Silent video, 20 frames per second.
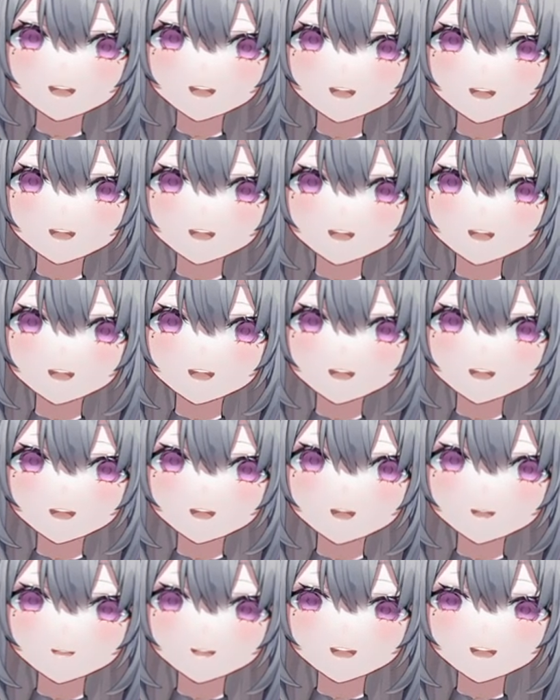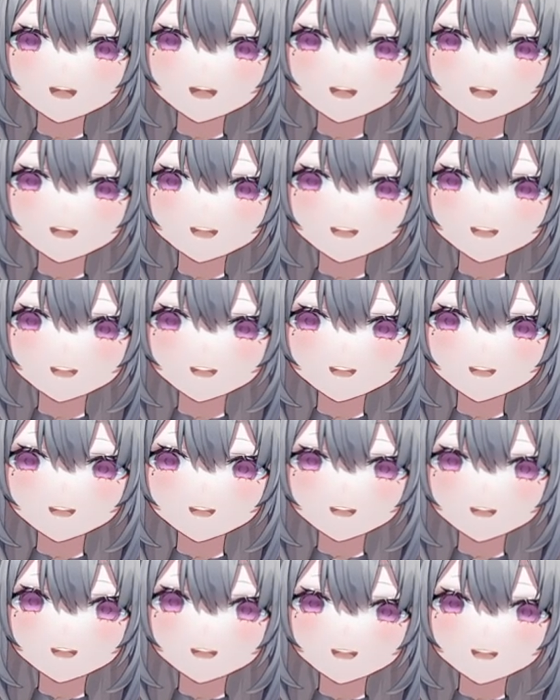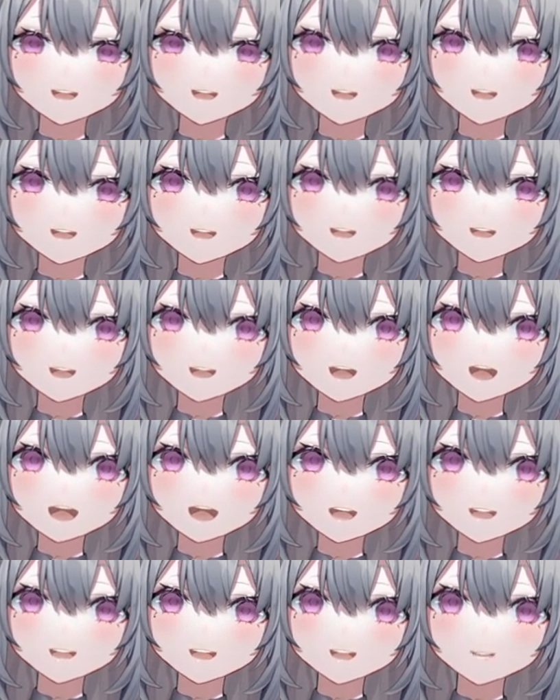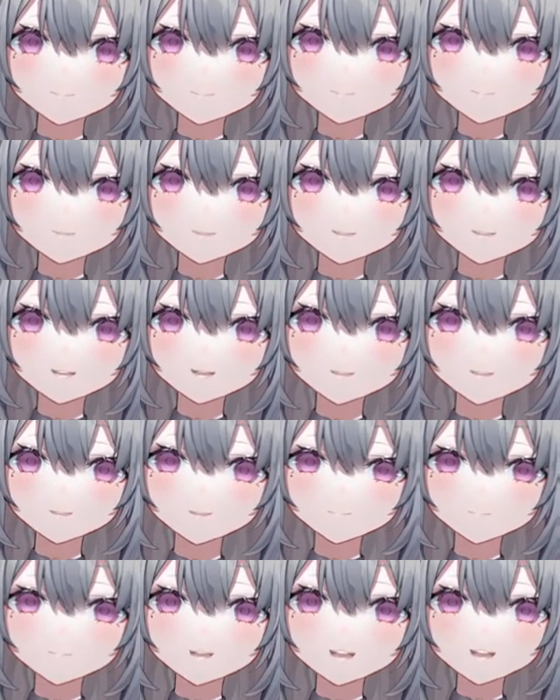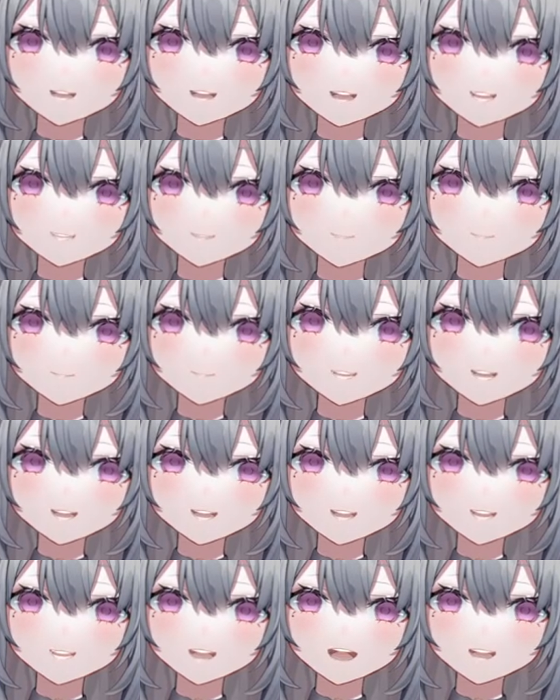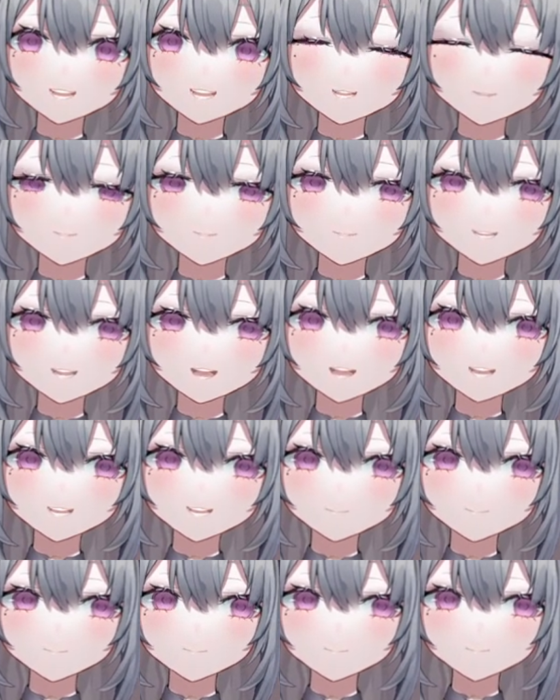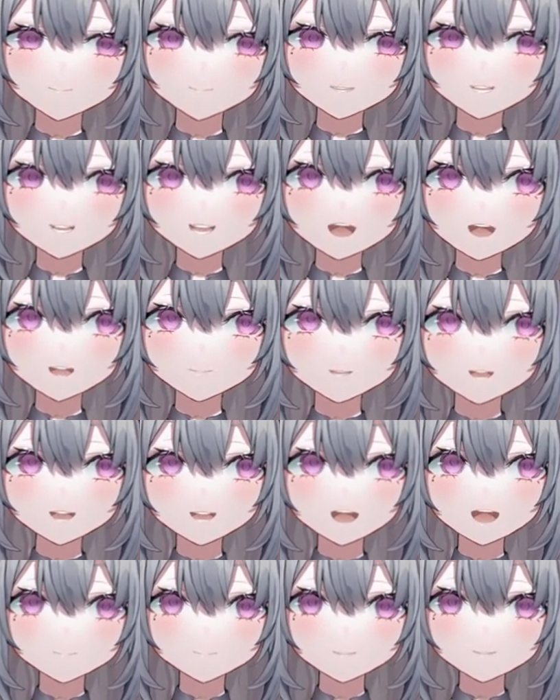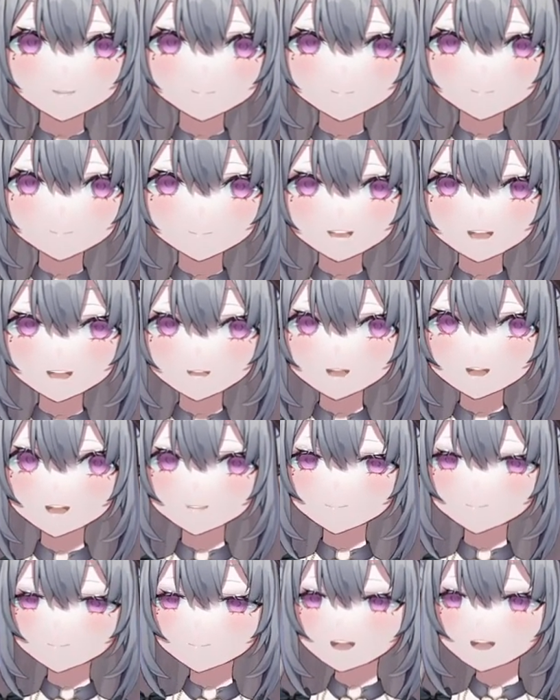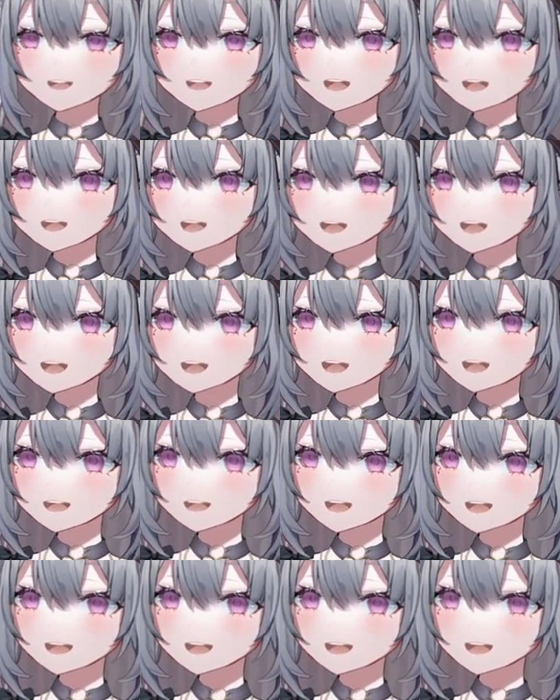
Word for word: Oh. Okay. Got a lot better. Yeah, just a little. Oh my god, Juna, I think you're on like level 3 gaming now because you played all fucking night.